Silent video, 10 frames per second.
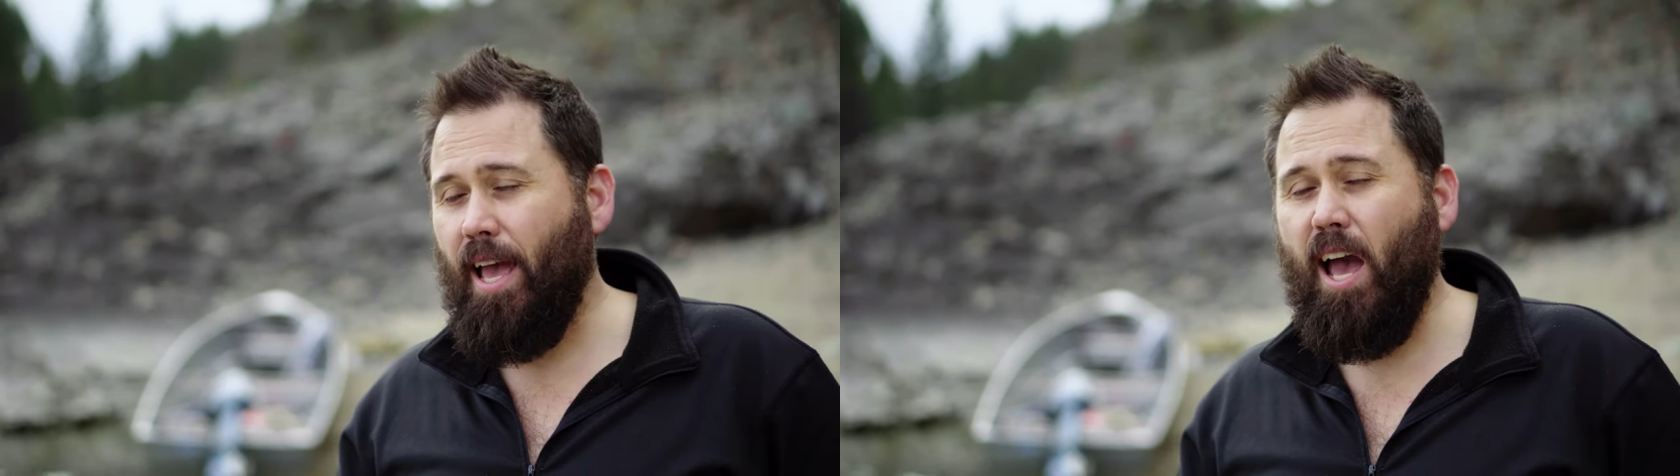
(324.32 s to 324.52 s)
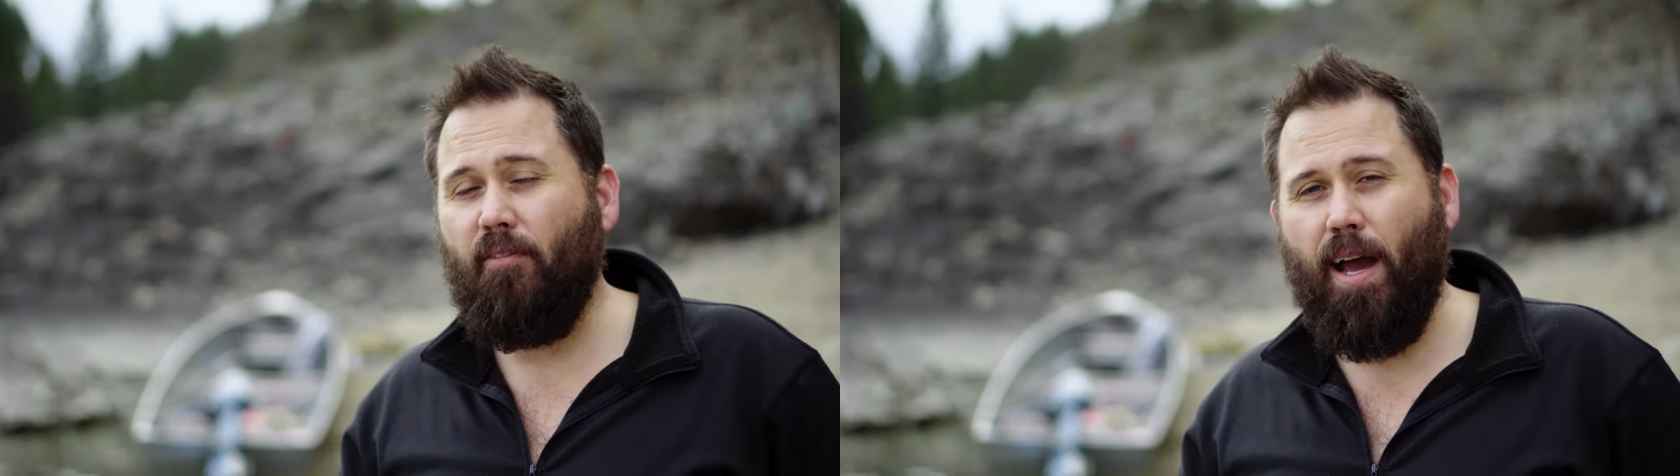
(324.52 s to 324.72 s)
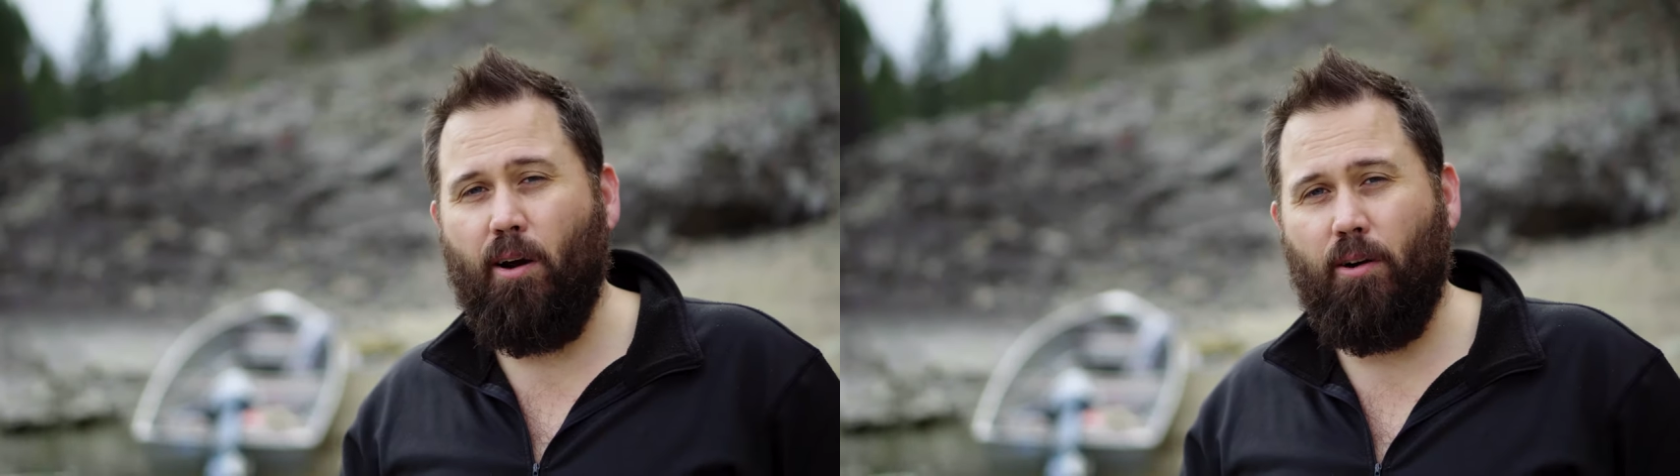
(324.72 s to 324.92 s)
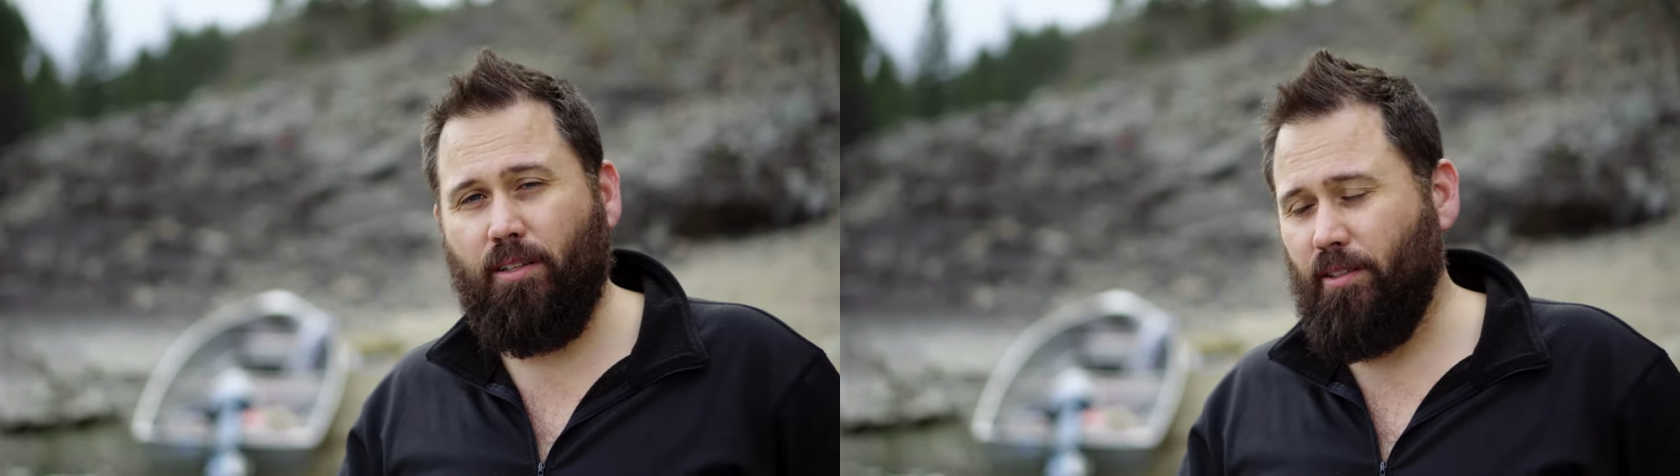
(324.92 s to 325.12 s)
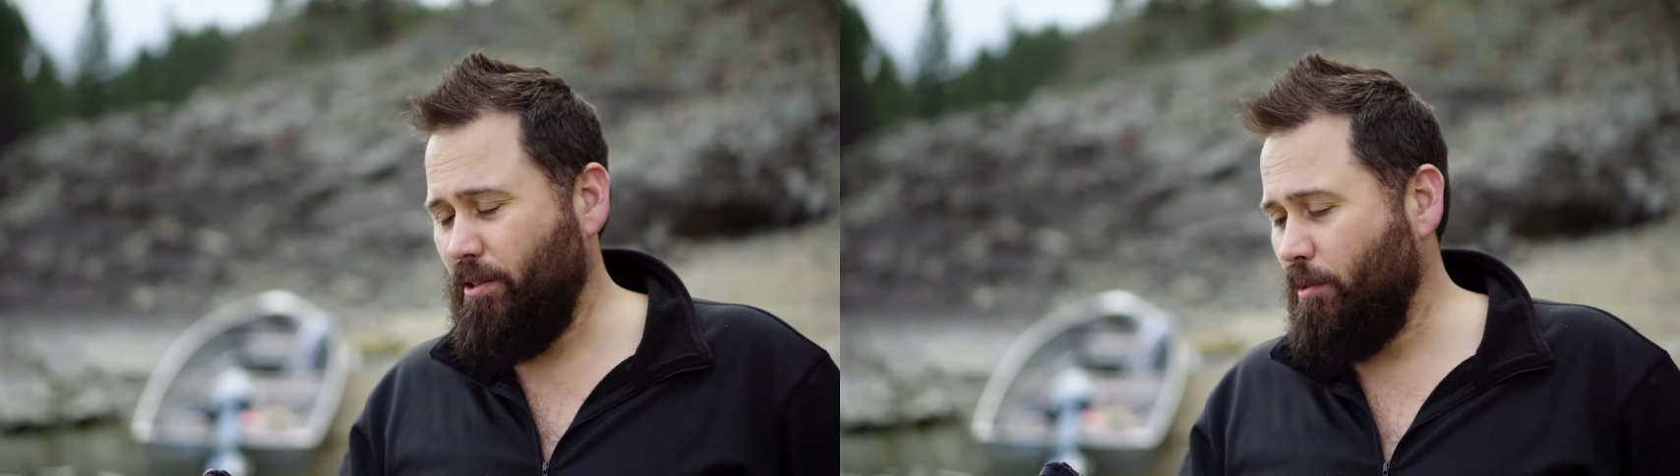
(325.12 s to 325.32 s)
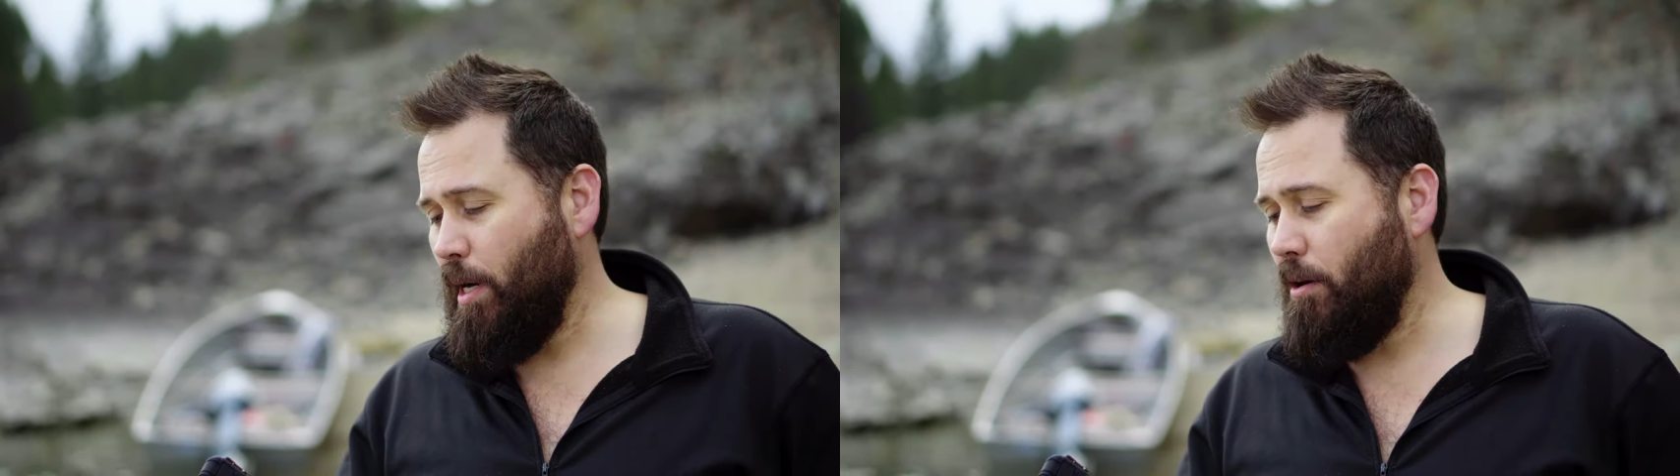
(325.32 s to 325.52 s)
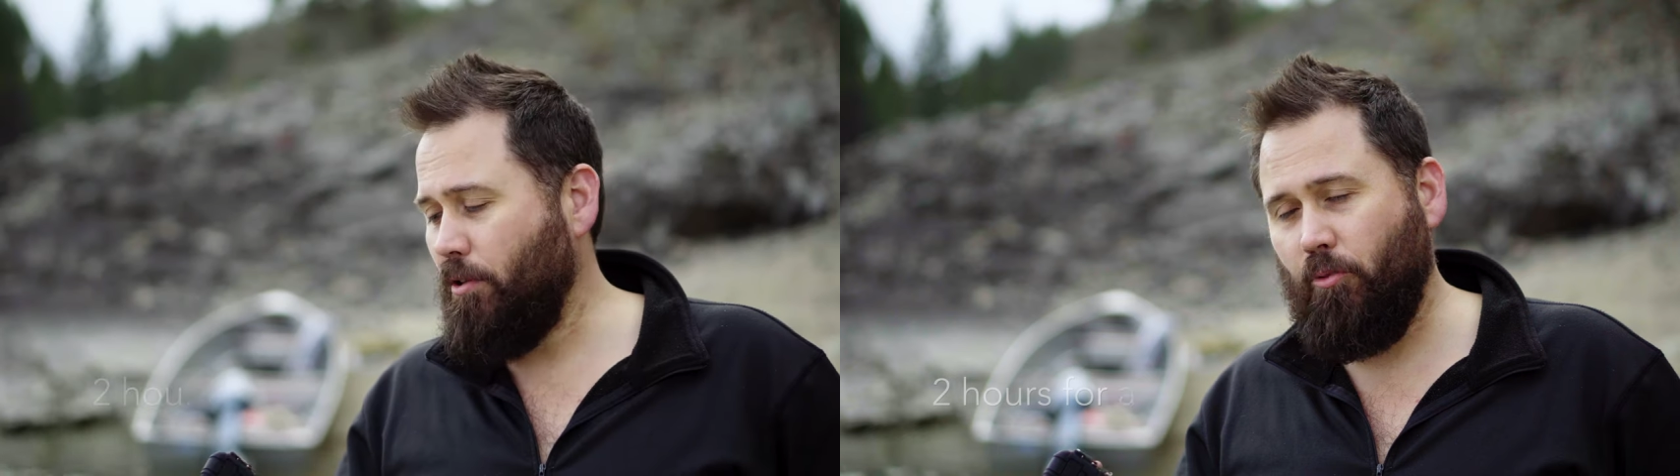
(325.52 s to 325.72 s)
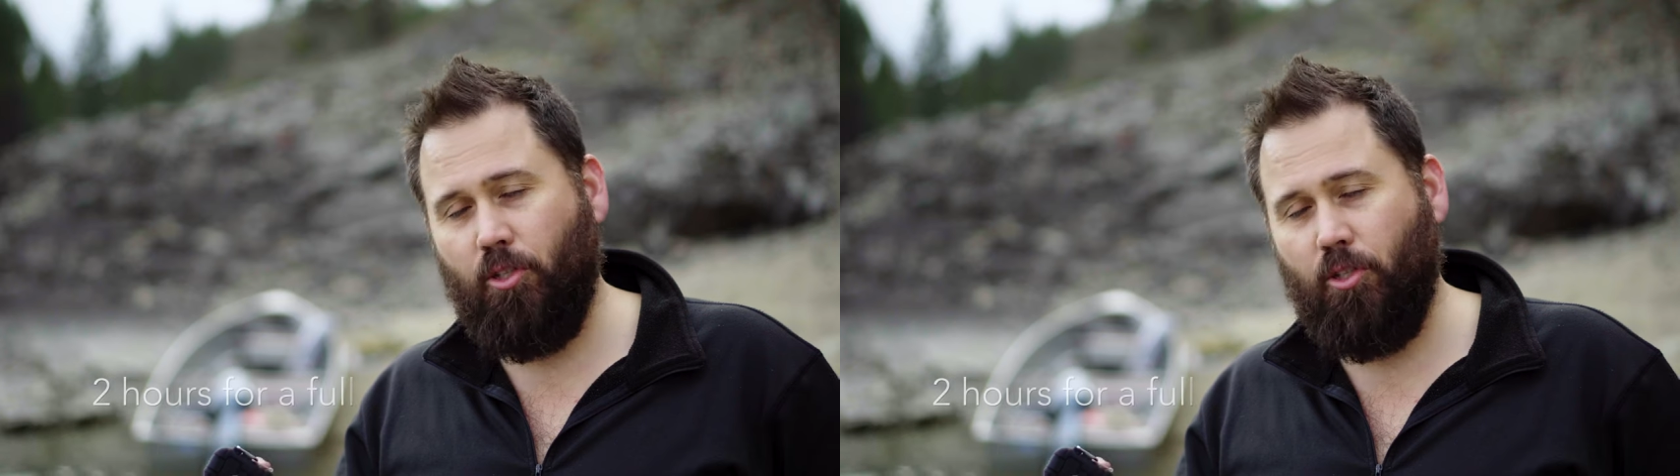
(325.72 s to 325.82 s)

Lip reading: half hour to 2 hours